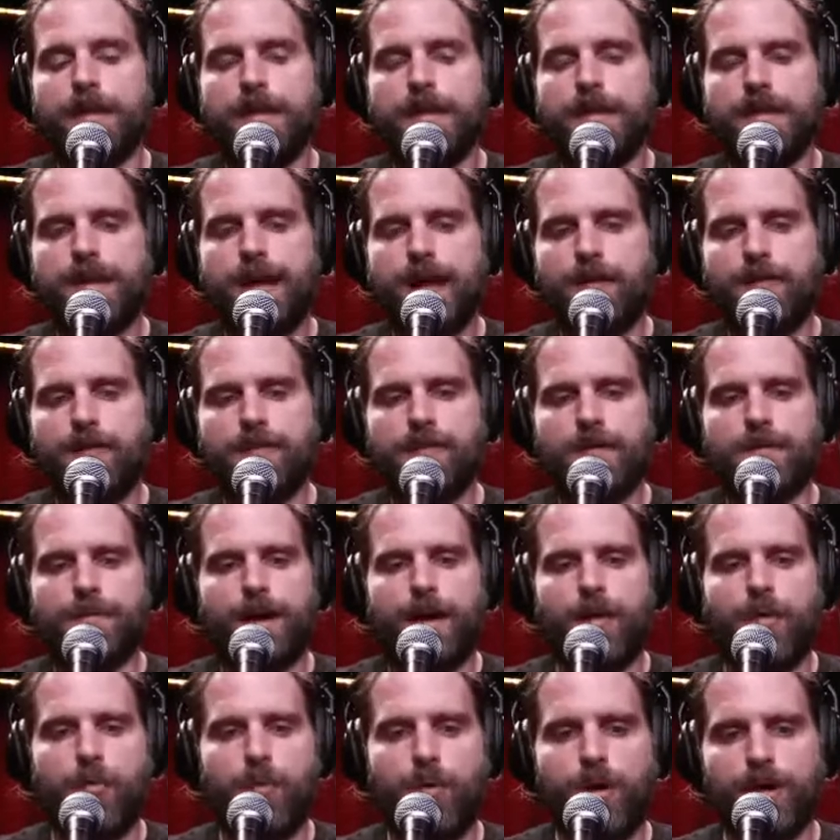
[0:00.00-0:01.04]
announced
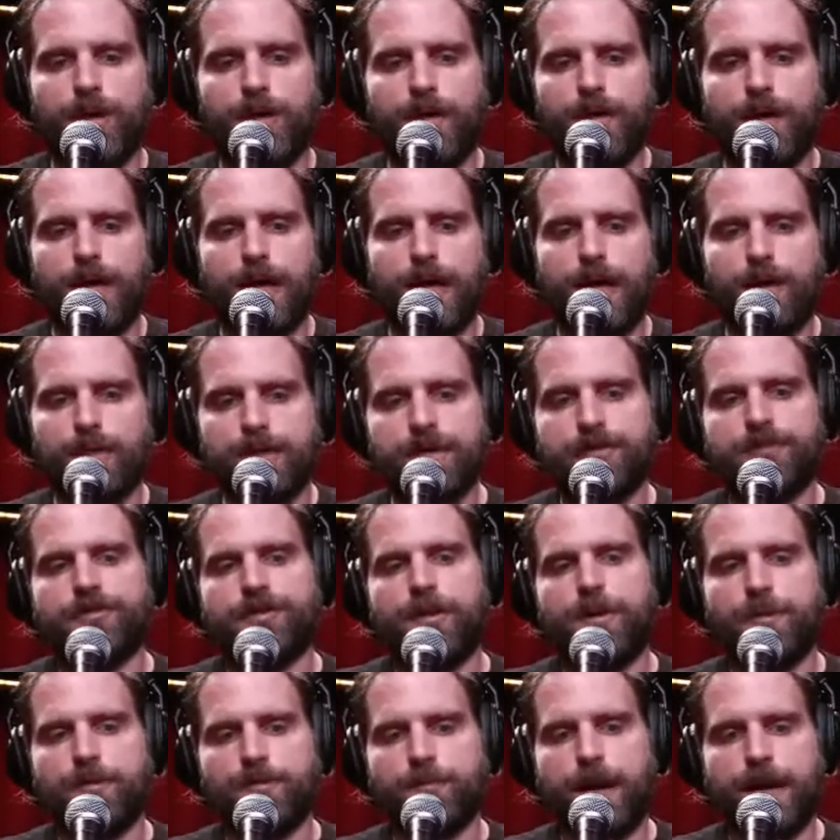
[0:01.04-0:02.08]
about how these
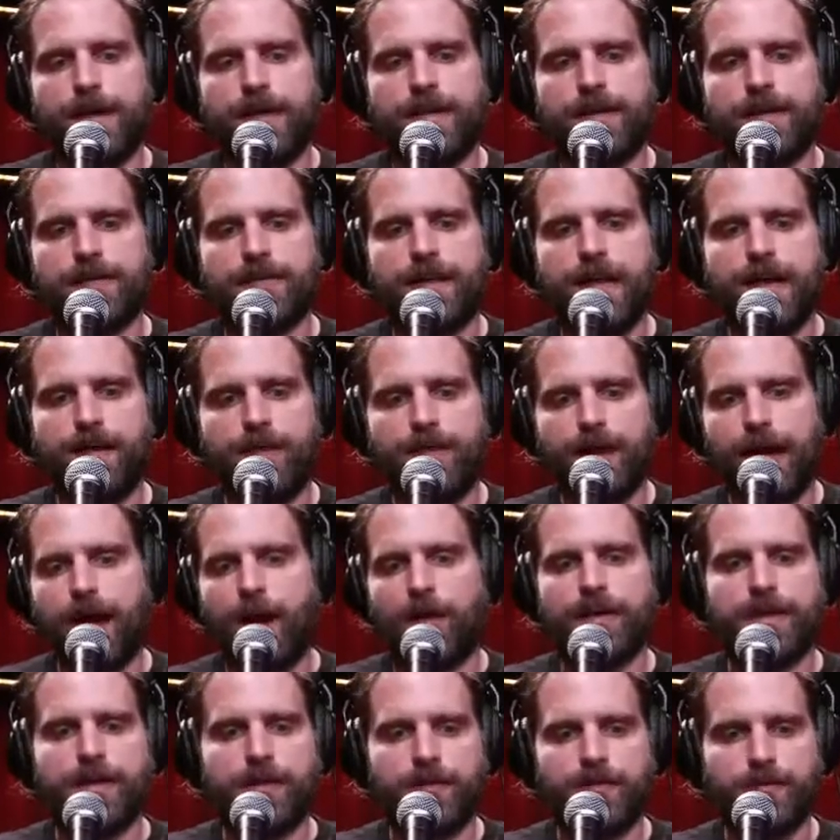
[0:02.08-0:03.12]
shows might extend
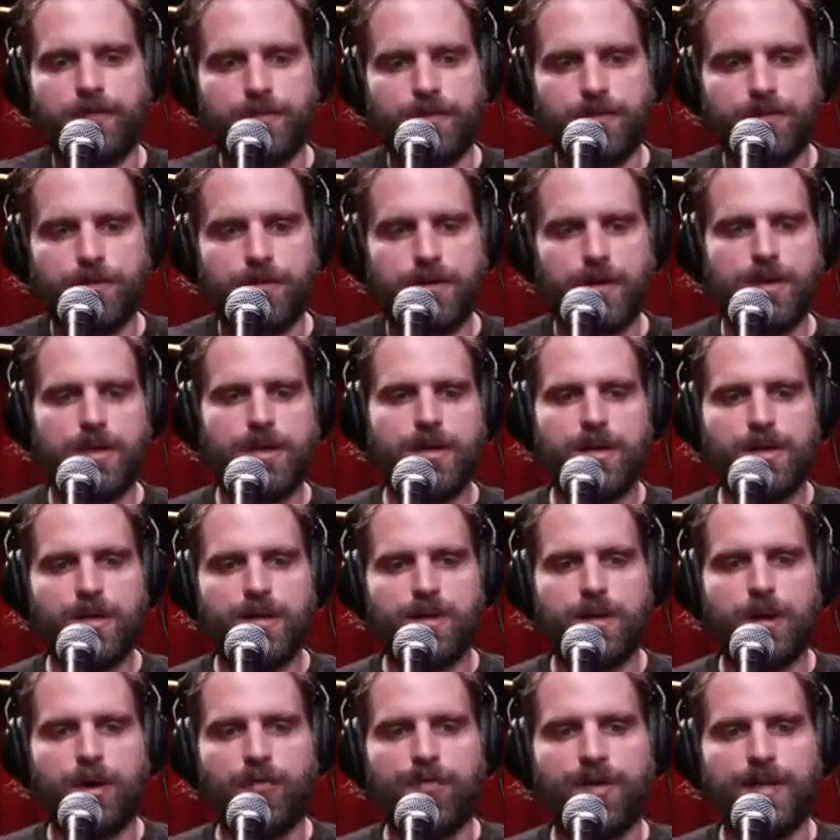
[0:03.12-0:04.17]
out into
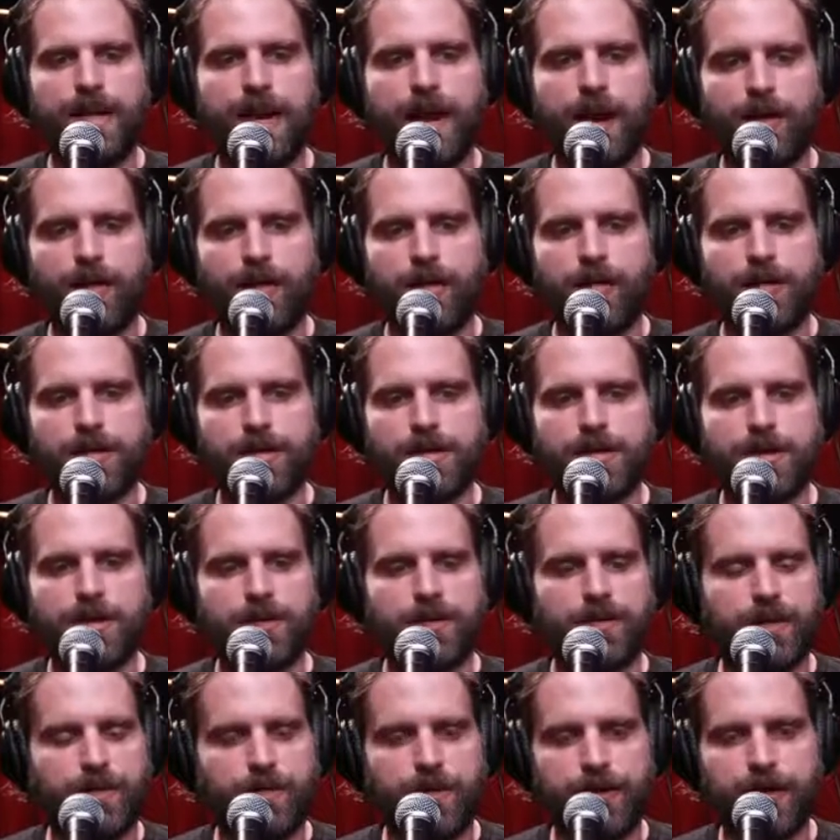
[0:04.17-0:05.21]
COVID era? Are you
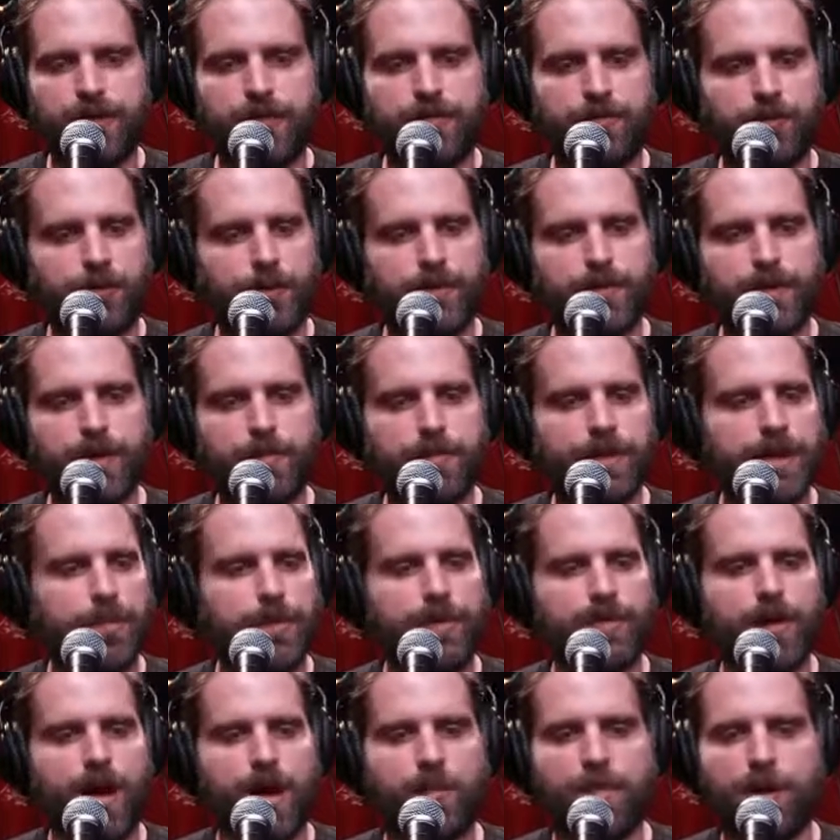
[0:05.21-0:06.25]
considering doing them? Can
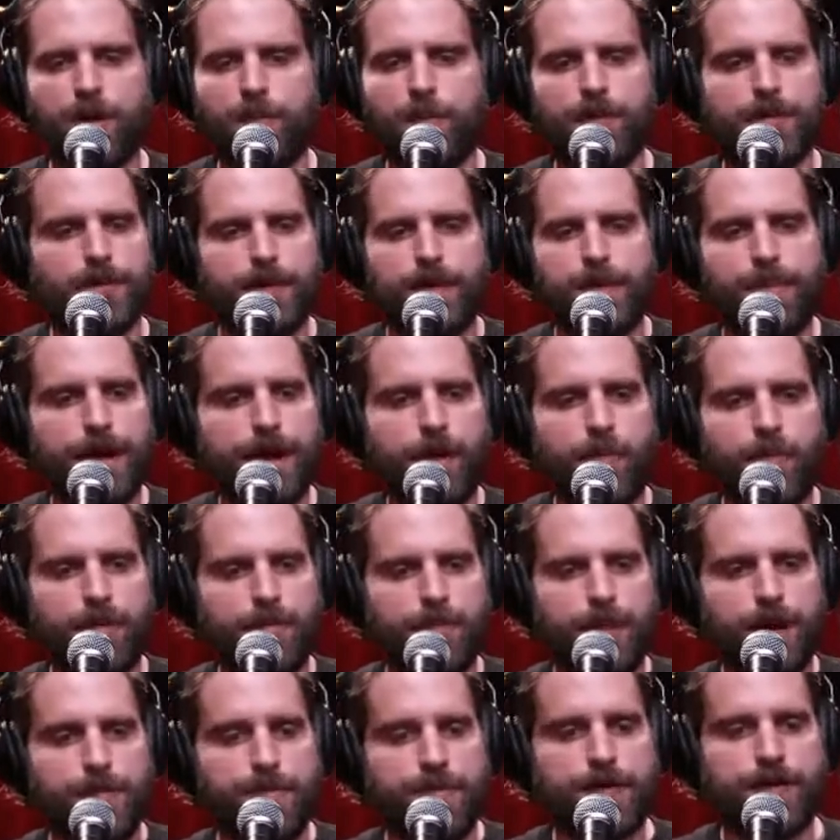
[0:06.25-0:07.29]
we talk publicly about what
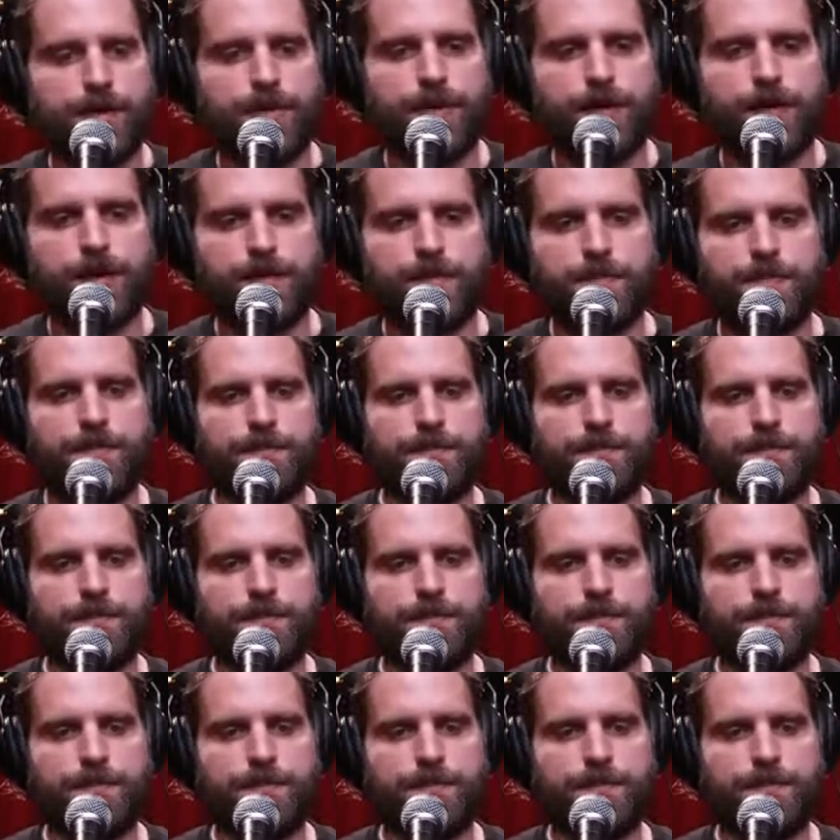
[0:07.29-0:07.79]
might be coming up?